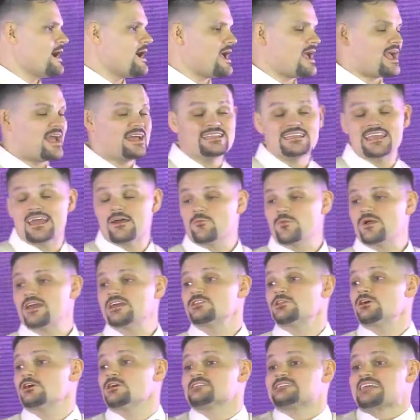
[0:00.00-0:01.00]
And yet we
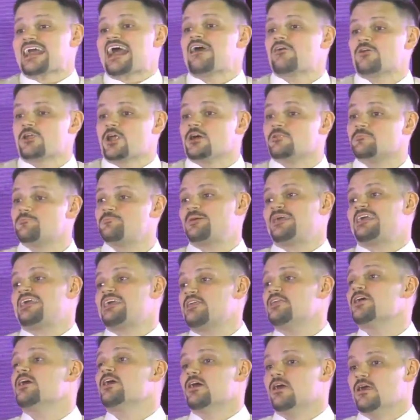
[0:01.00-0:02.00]
look down on
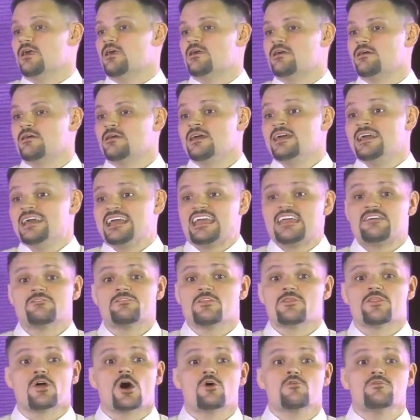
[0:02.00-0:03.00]
Peter,
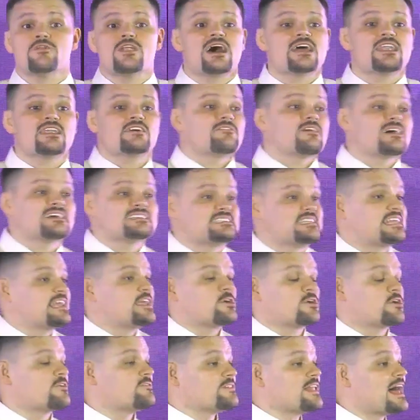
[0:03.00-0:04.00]
even though none of us
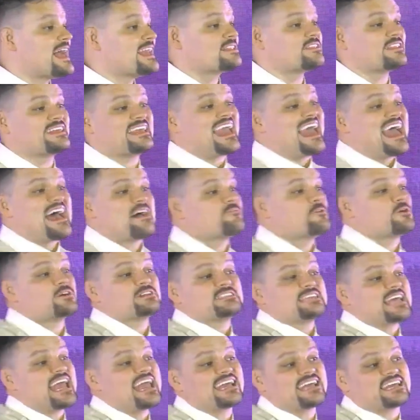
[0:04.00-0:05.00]
here have likely ever
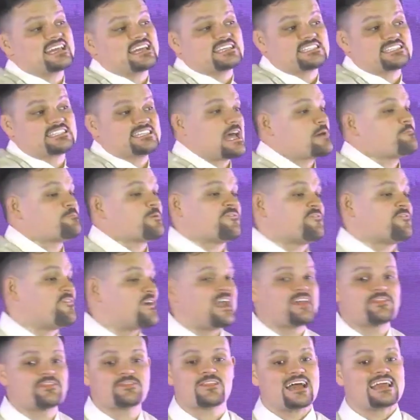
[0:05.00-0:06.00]
taken a step of
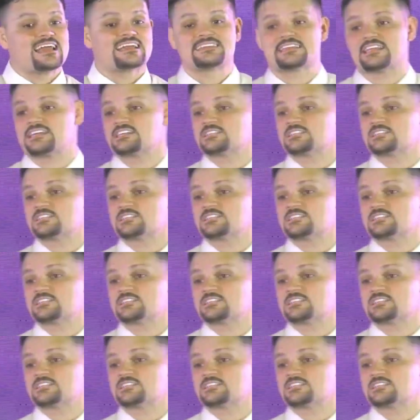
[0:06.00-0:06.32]
faith like this